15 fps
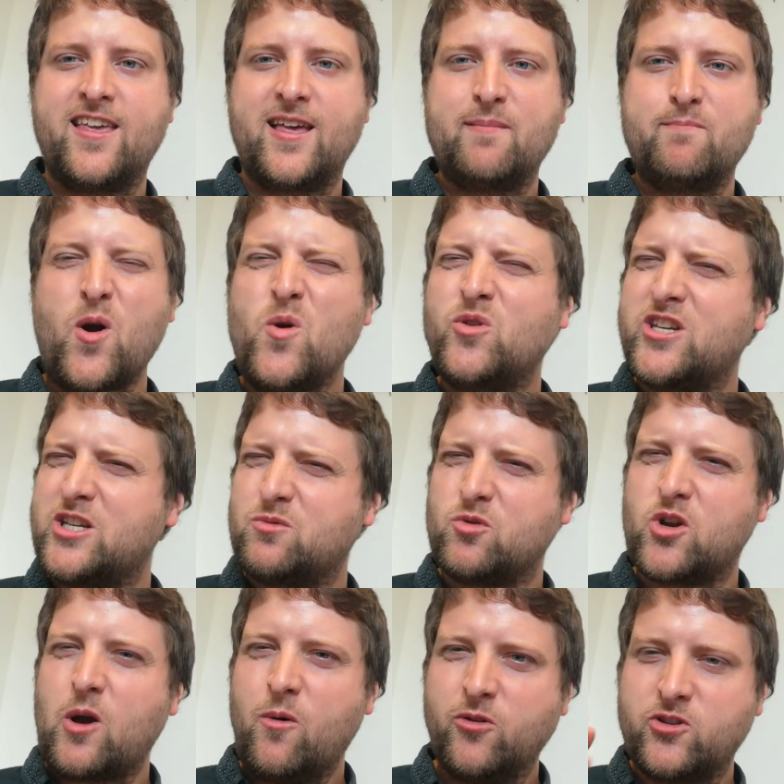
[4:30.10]
And Moses
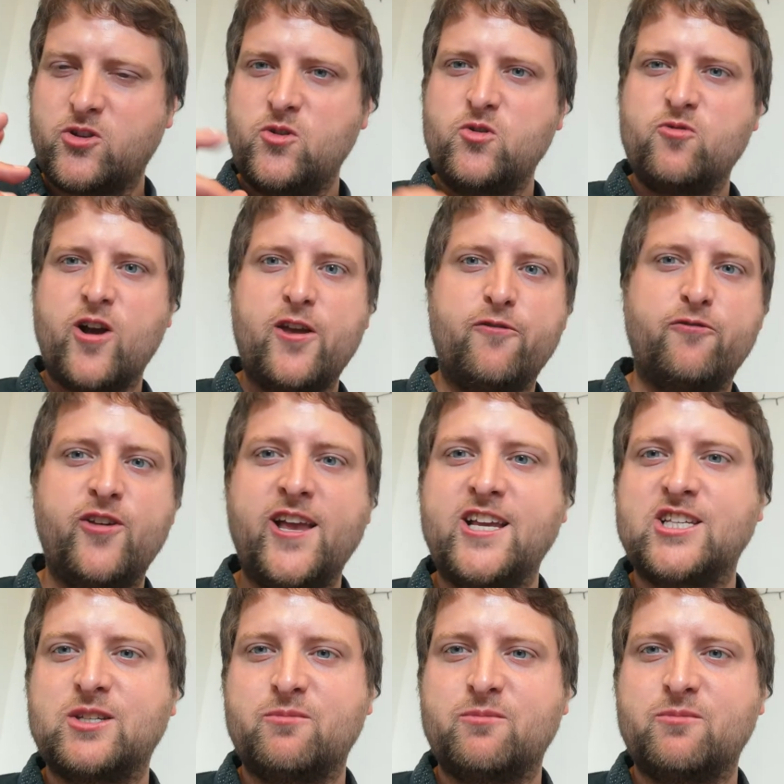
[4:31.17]
would go on to do great things,